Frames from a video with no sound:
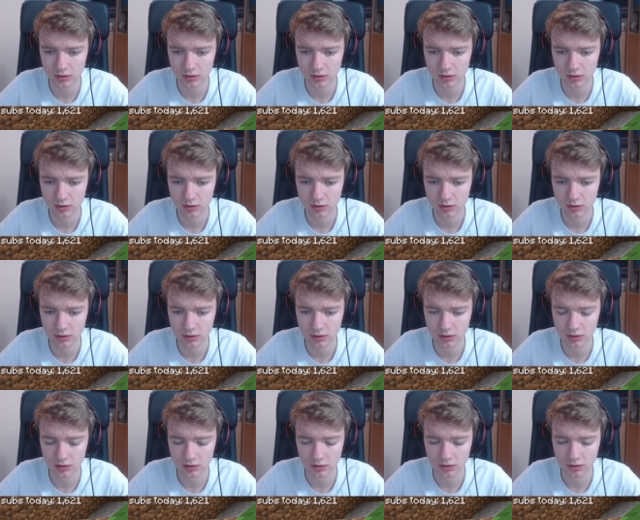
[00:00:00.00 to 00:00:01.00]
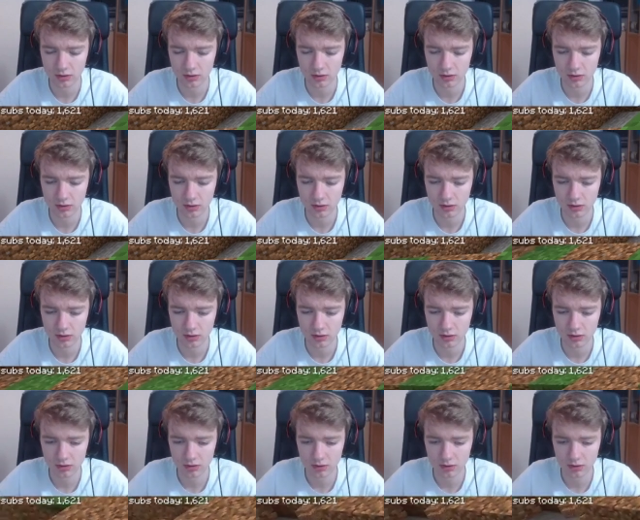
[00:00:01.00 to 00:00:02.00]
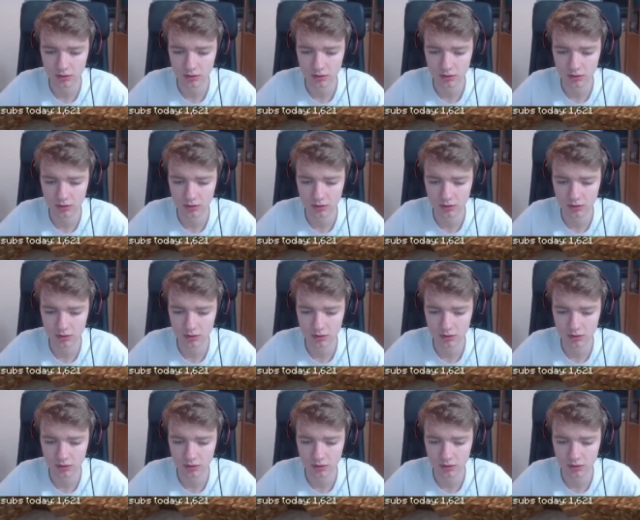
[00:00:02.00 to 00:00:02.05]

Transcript: Nothing is said.